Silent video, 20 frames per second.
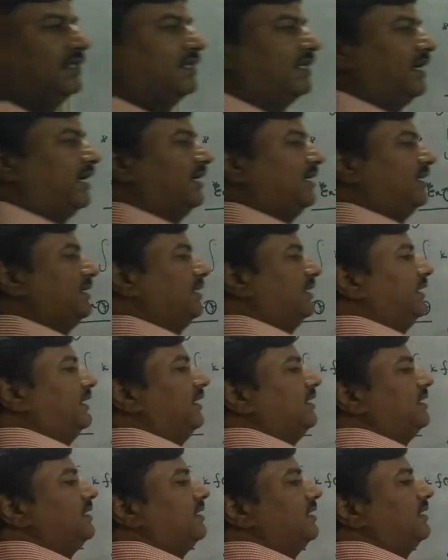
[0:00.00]
and
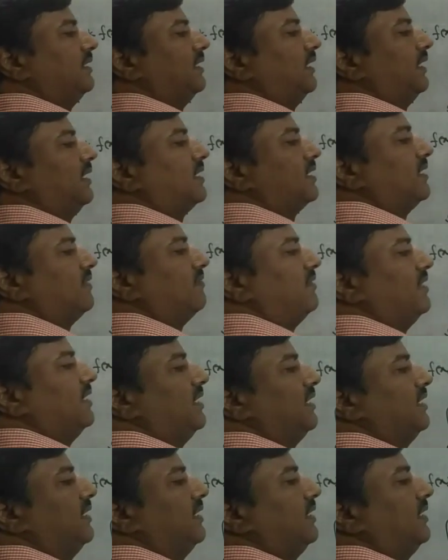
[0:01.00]
integration of
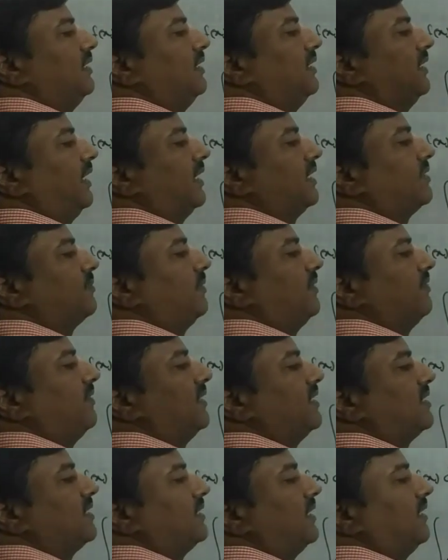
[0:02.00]
the x power
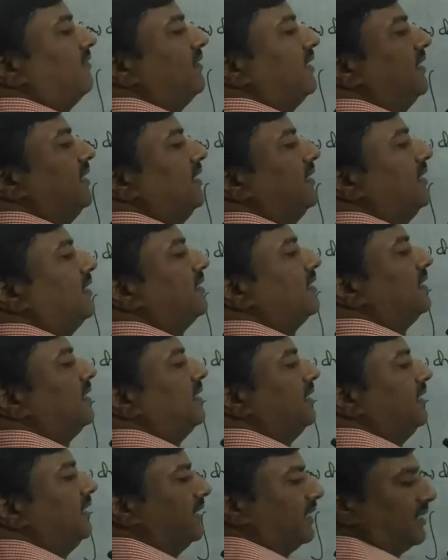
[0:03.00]
7
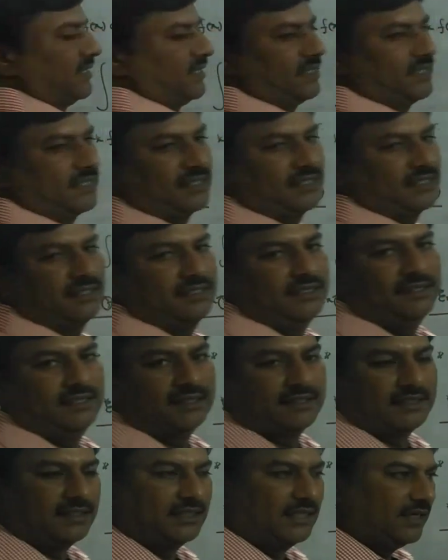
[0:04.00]
dx.
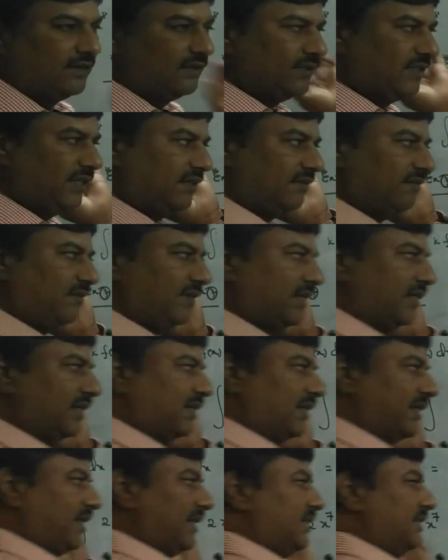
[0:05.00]
Now then we can
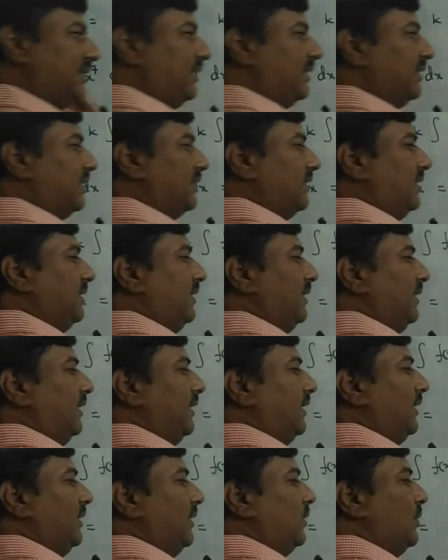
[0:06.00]
write here
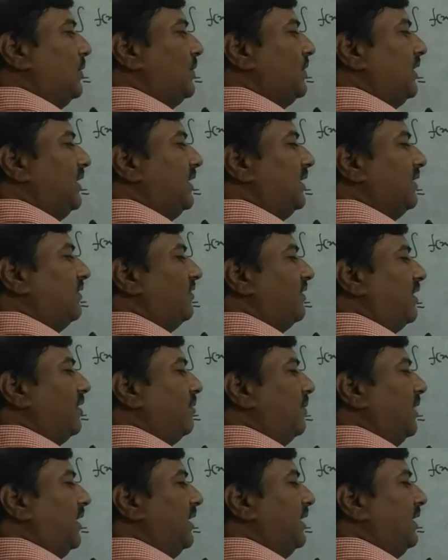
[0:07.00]
using the
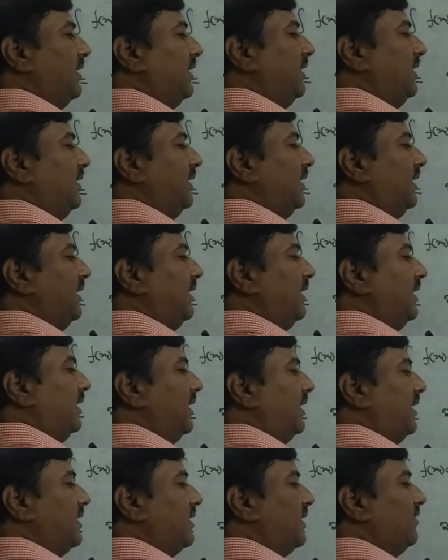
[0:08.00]
formula,
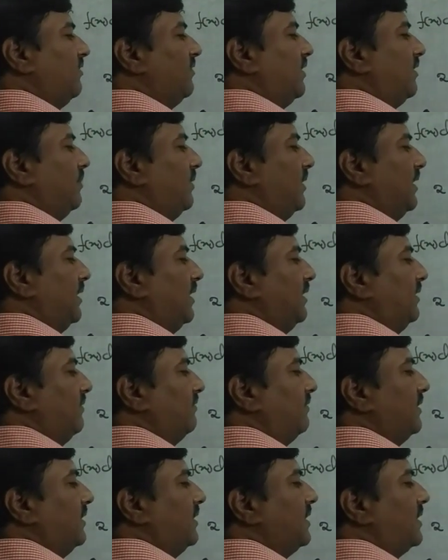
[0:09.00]
integration formula.
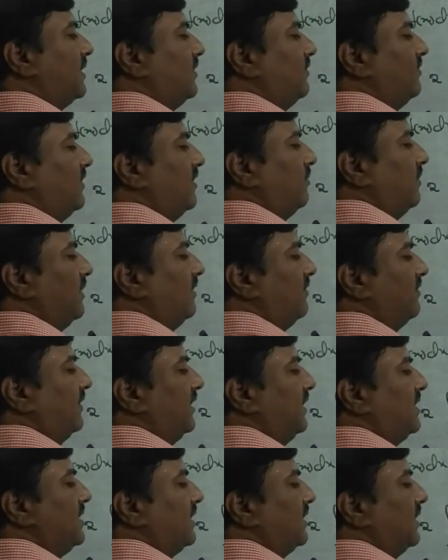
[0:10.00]
First formula of
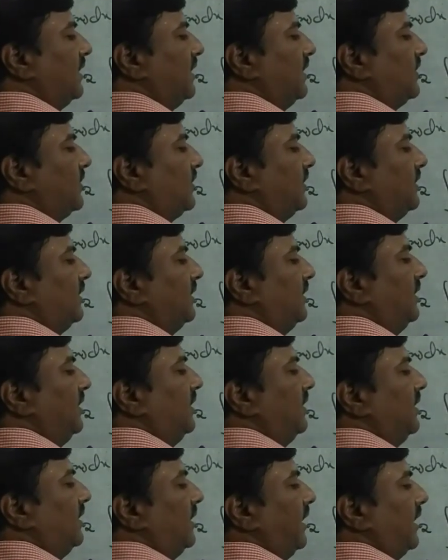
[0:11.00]
integration,
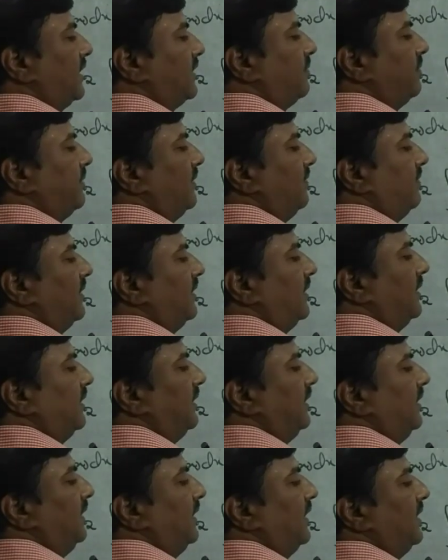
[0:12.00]
x power
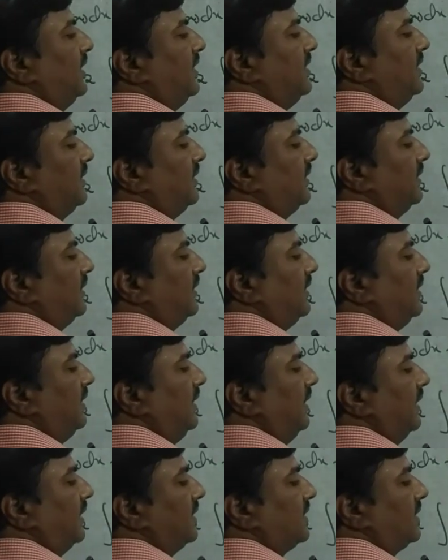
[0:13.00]
n
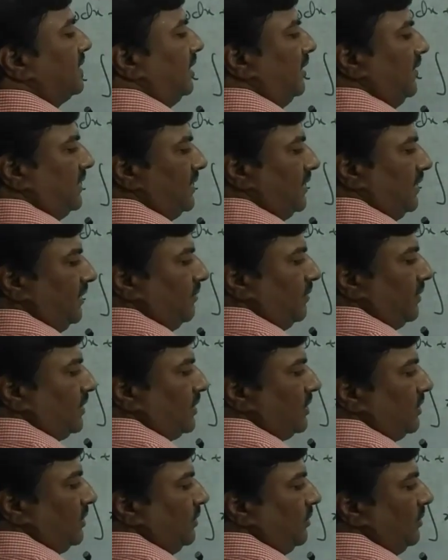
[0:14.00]
dx is
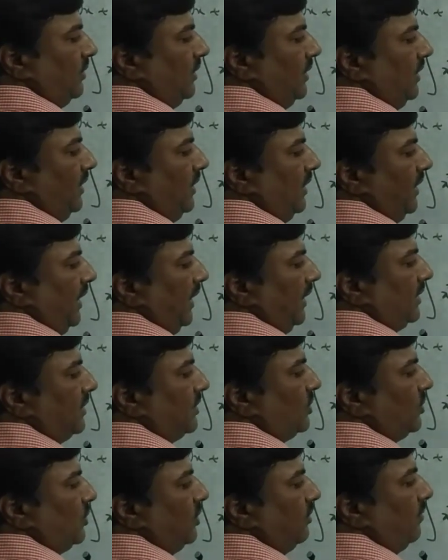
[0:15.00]
equals to x
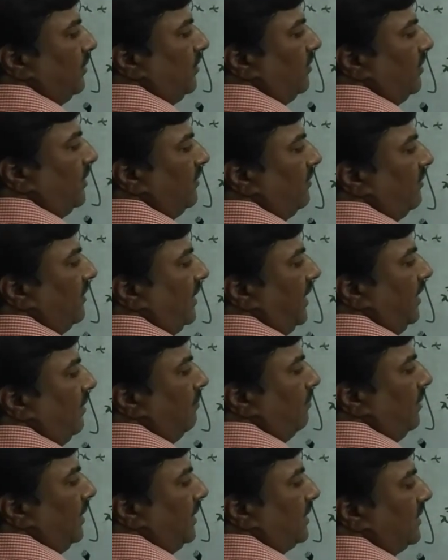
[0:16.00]
to the power of
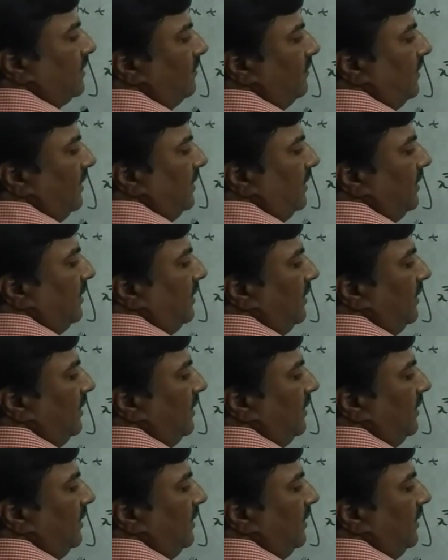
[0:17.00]
n plus 1